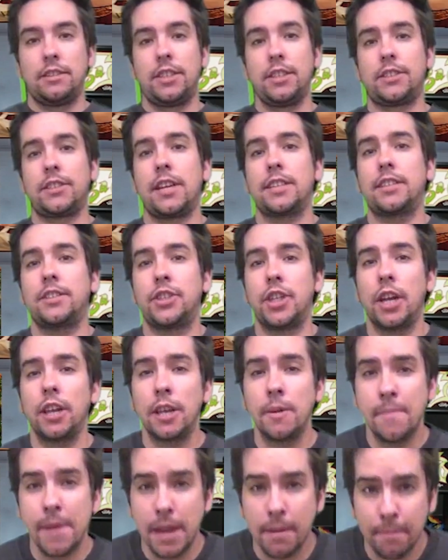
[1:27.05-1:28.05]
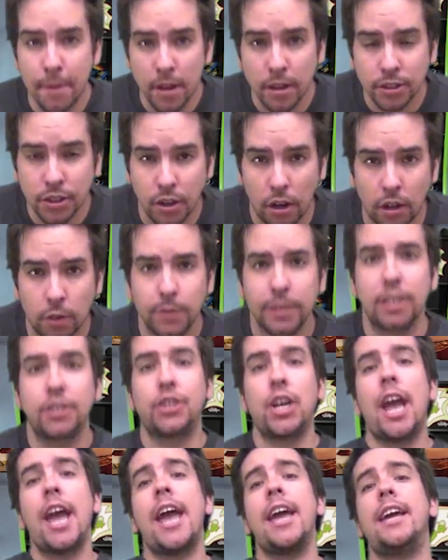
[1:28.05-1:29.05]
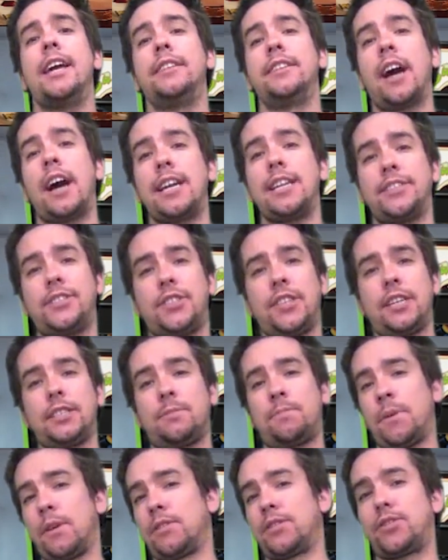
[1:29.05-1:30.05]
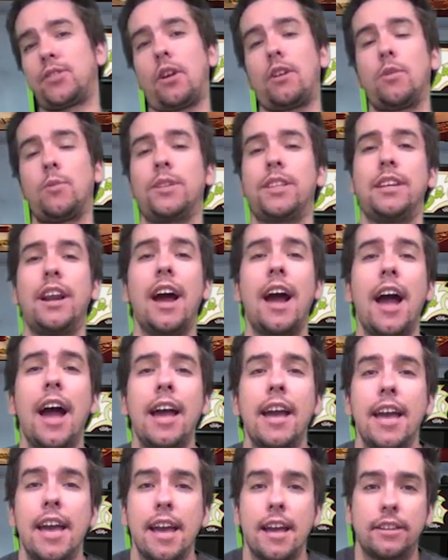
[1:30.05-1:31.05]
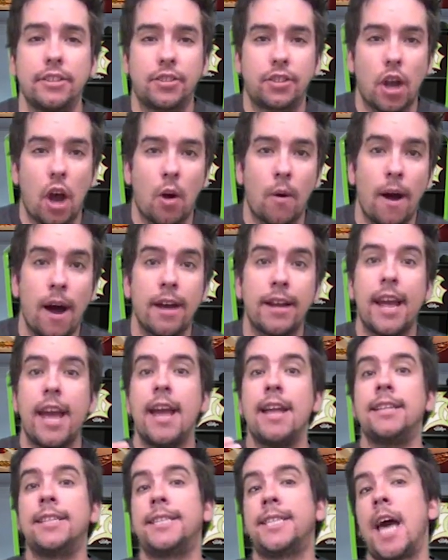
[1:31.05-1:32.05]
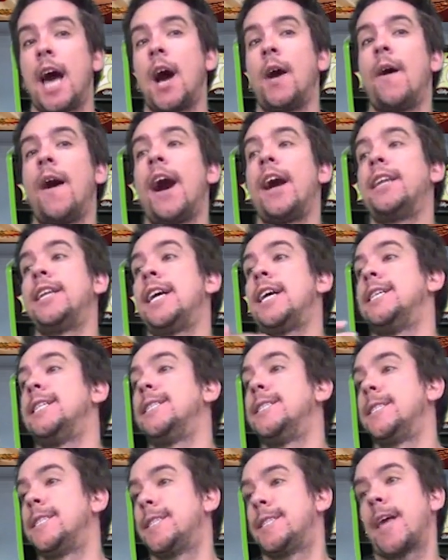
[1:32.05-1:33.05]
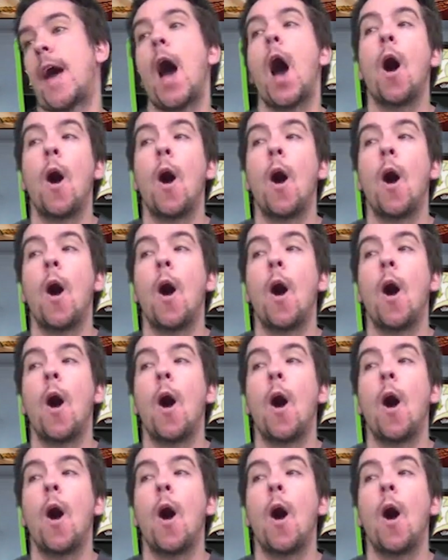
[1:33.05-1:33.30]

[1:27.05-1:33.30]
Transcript: Just like the Jelly Bean build started with a J, and the ICS build started with an I, and so on and so on and so